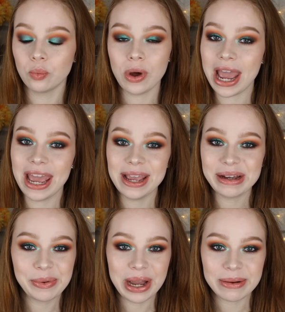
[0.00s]

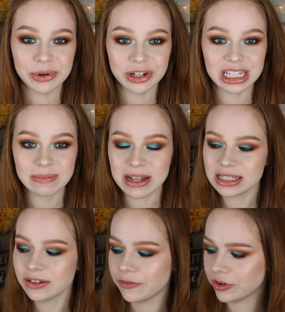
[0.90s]
way, way more
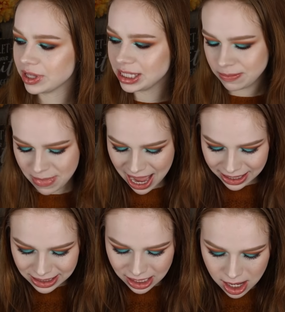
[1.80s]
expensive for these
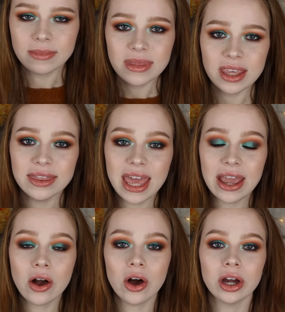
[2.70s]
mats.
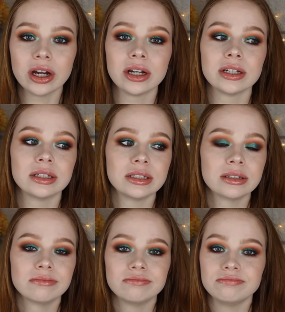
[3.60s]
They are
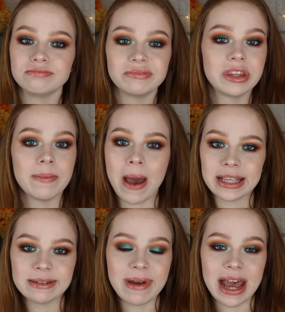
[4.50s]
the
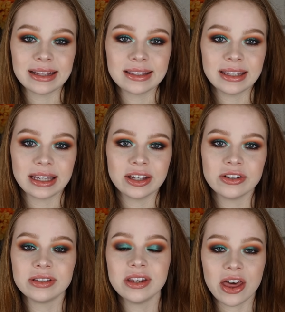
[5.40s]
best mats. Like,
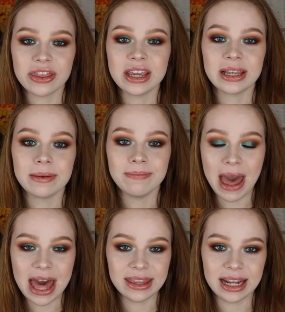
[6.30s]
there's nothing
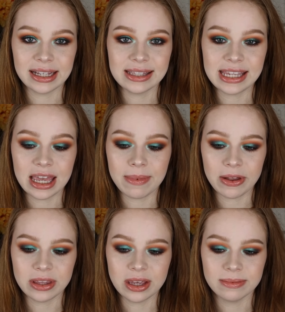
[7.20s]
bad that I can say
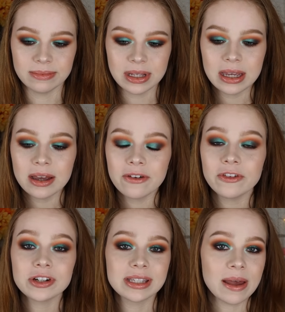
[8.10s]
about them.
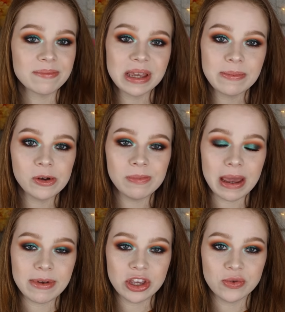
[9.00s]
For some people,
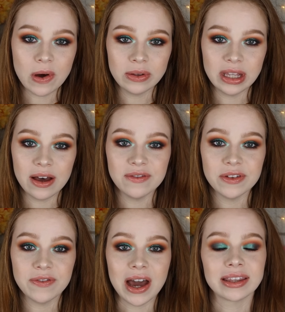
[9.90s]
maybe you won't love
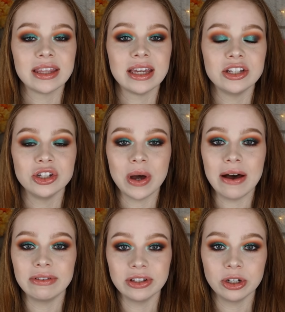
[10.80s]
the fact that they do
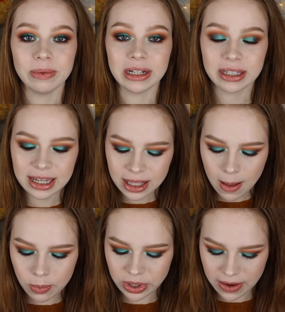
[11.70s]
have a little bit of kick
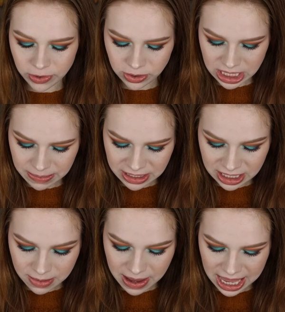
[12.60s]
up whenever you dip
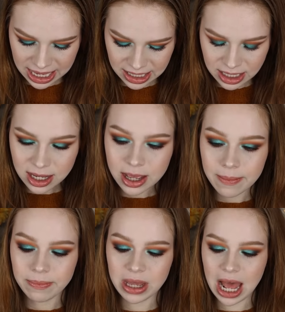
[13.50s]
into the pan,
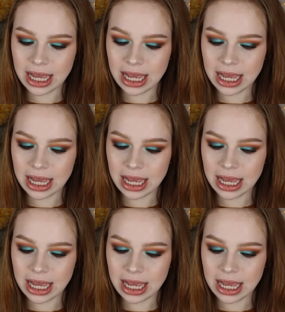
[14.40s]
but